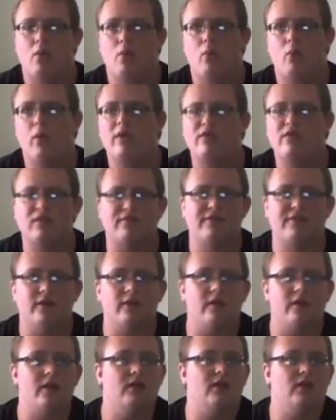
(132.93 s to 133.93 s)
When the
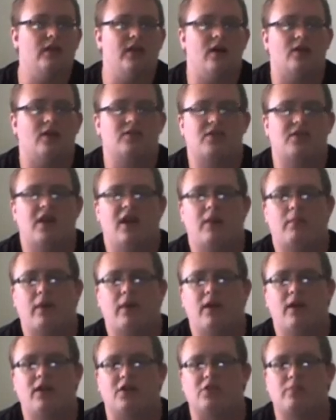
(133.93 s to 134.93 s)
villain in Leon's
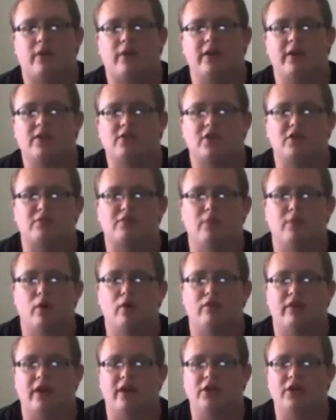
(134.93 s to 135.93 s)
campaign explains his
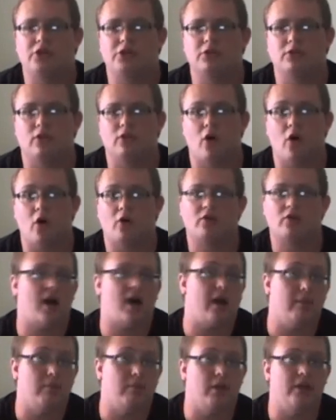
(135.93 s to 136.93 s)
motivation,
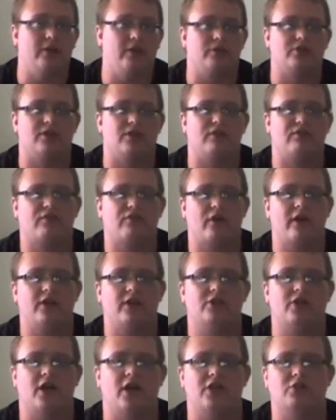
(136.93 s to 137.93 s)
longtime players of the
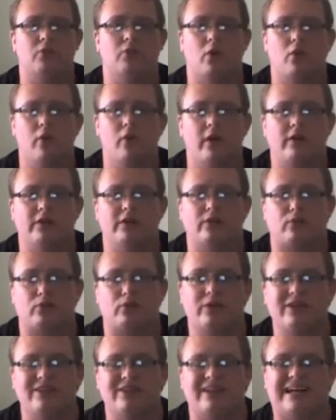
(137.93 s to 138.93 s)
franchise will quickly
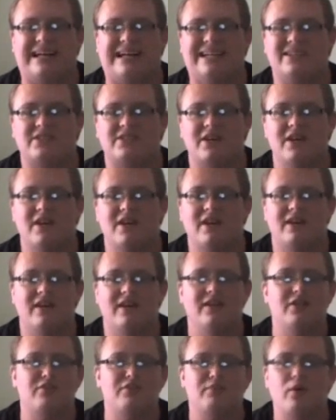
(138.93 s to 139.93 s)
realize
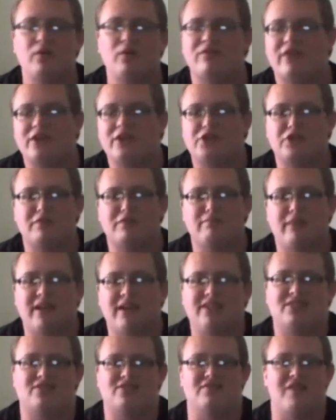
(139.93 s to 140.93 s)
that his motivation
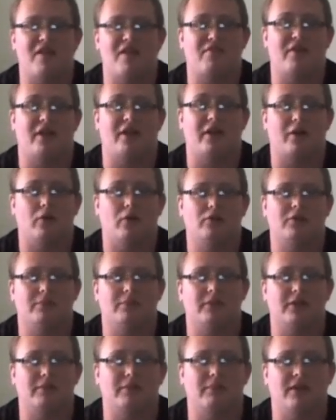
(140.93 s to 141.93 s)
means nothing and
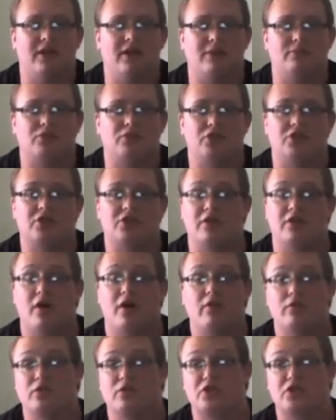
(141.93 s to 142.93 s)
ultimately becomes just
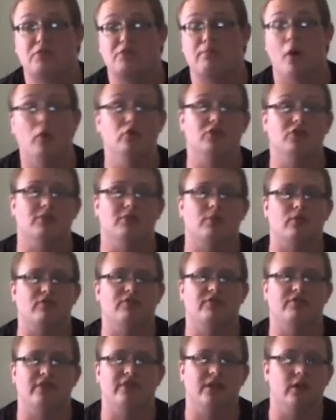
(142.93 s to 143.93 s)
another
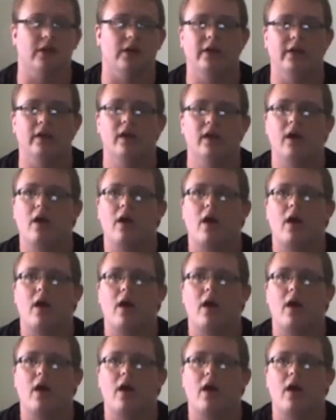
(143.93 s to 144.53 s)
disposable villain.